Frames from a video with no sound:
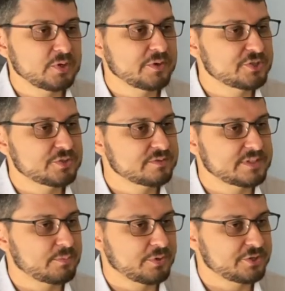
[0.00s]
issue of
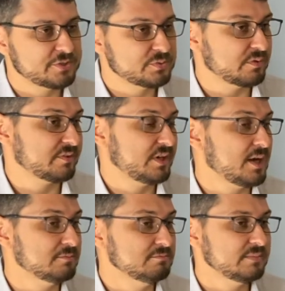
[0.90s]
separation to
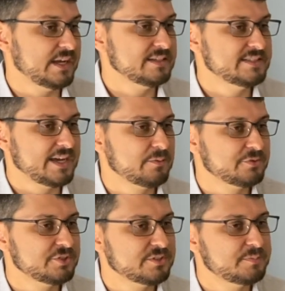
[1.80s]
overcome, and tech would
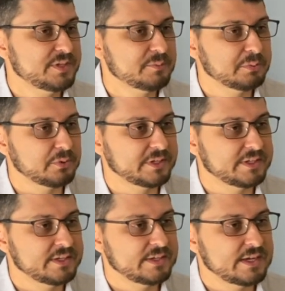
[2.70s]
just be employed
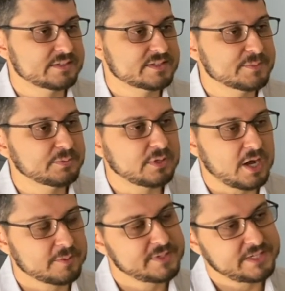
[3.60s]
as a simple
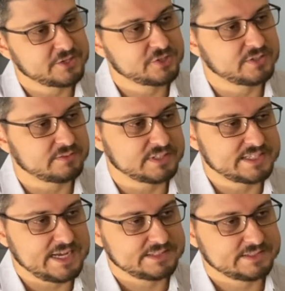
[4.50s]
augmentation of the
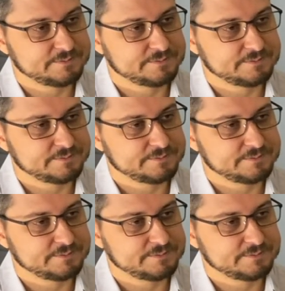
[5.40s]
task.